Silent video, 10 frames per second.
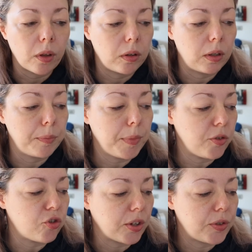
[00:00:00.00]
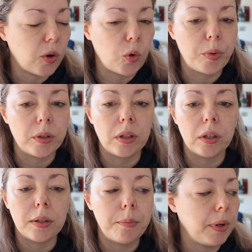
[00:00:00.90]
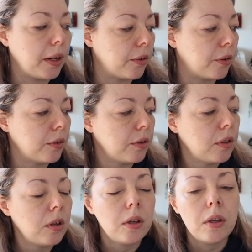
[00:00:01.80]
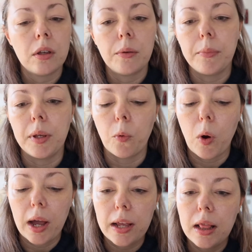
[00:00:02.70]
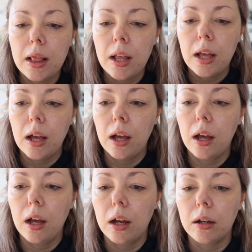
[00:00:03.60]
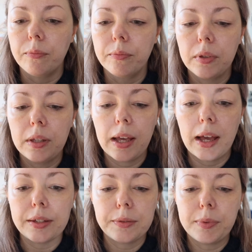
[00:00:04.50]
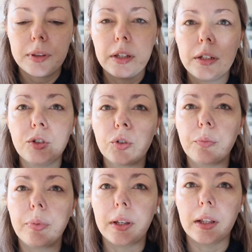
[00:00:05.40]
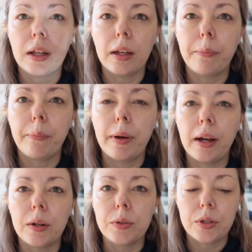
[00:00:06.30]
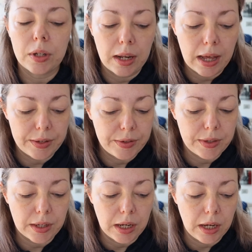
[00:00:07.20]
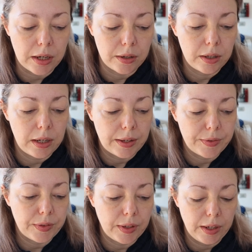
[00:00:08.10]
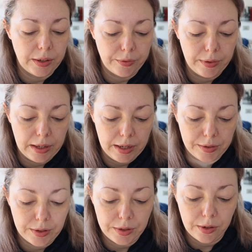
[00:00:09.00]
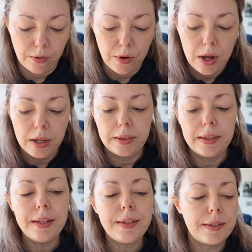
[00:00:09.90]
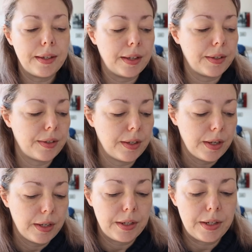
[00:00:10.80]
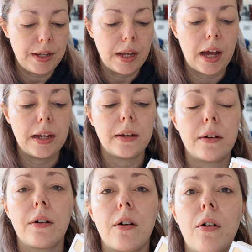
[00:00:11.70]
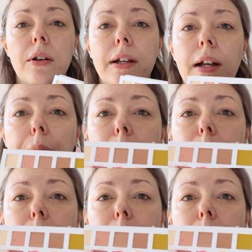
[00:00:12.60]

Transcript: let me just open the mirror meanwhile. Yes, but that should be about last year release. So this is the ICONICA